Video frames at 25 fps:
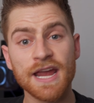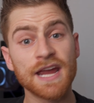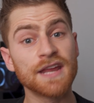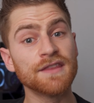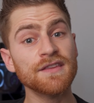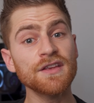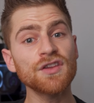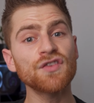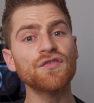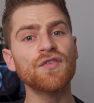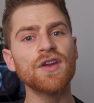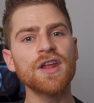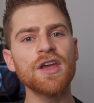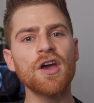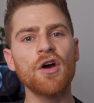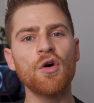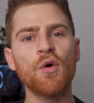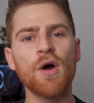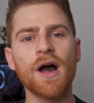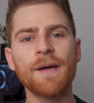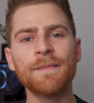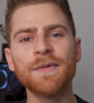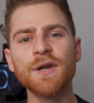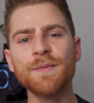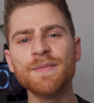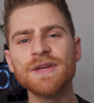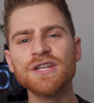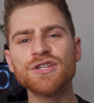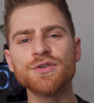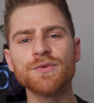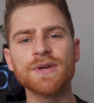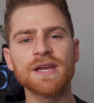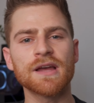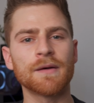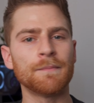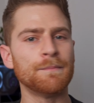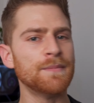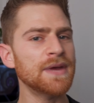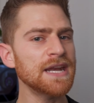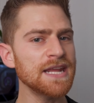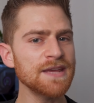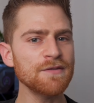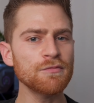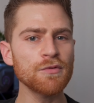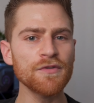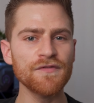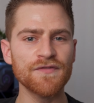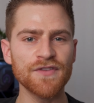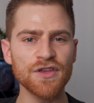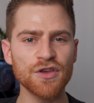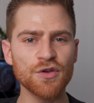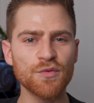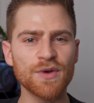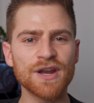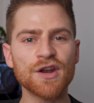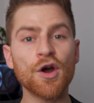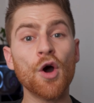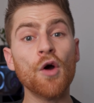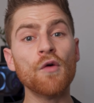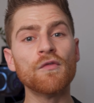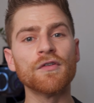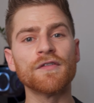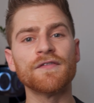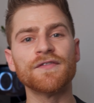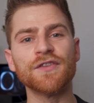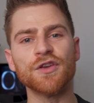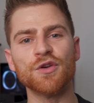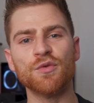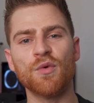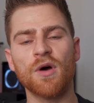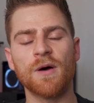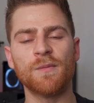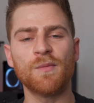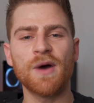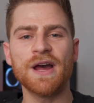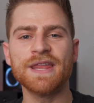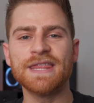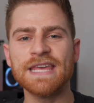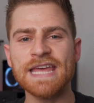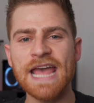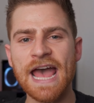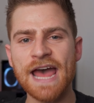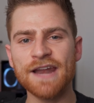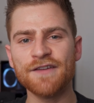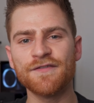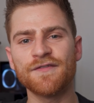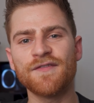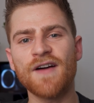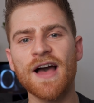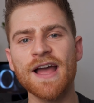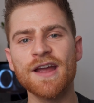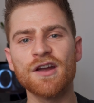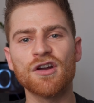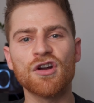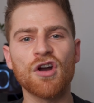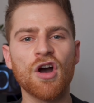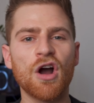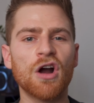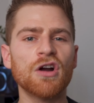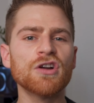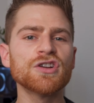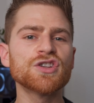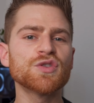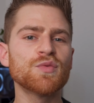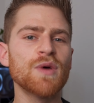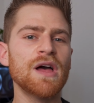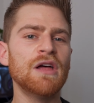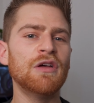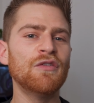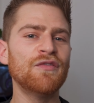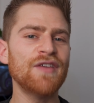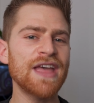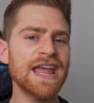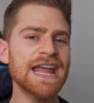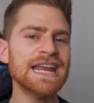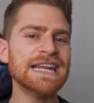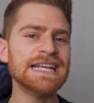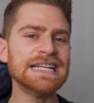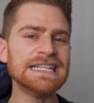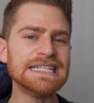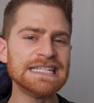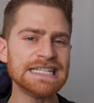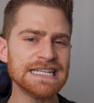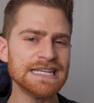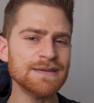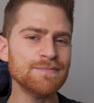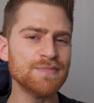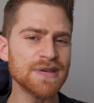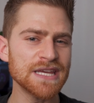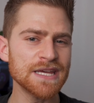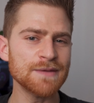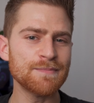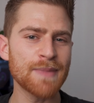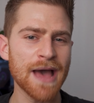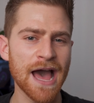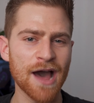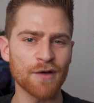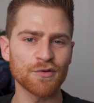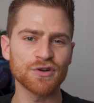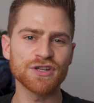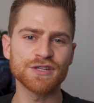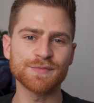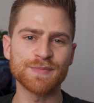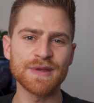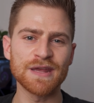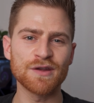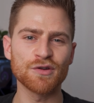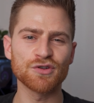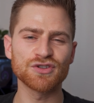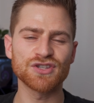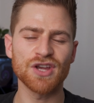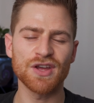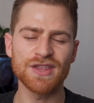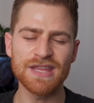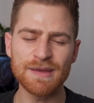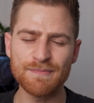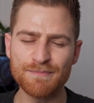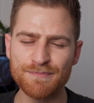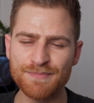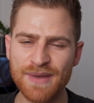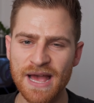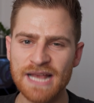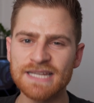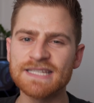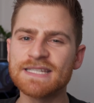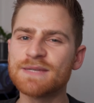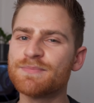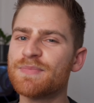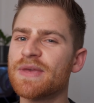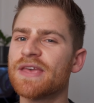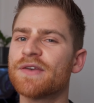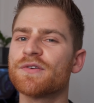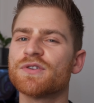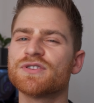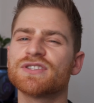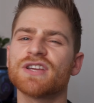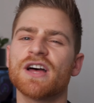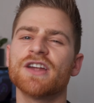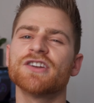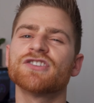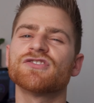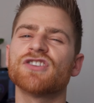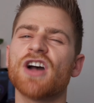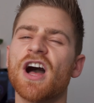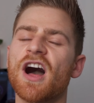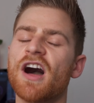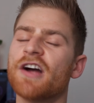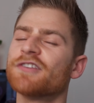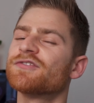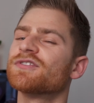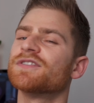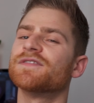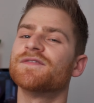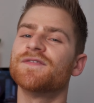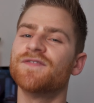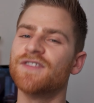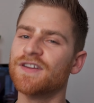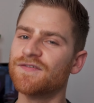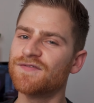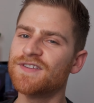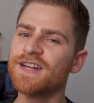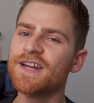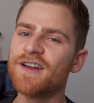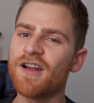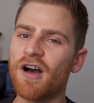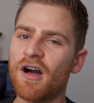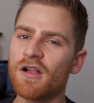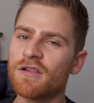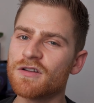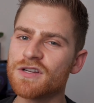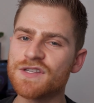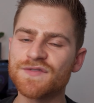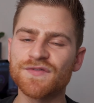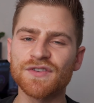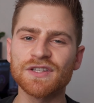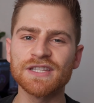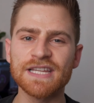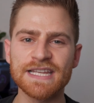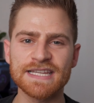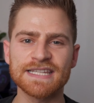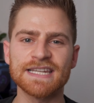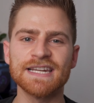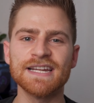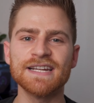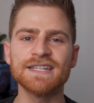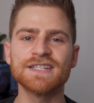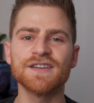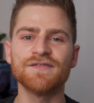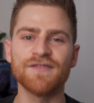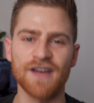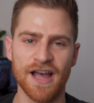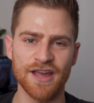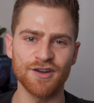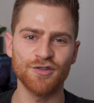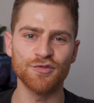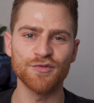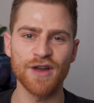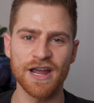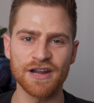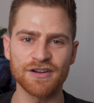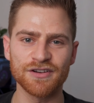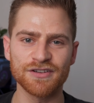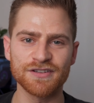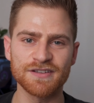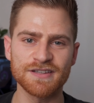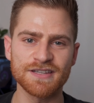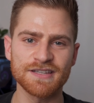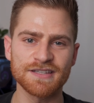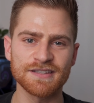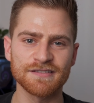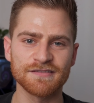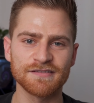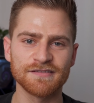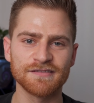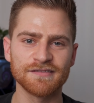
In this video, I'm going to be doing a mini review and overview on why the Edifier R1280DB powered speakers are the best speakers under $150 for listening to vinyl records.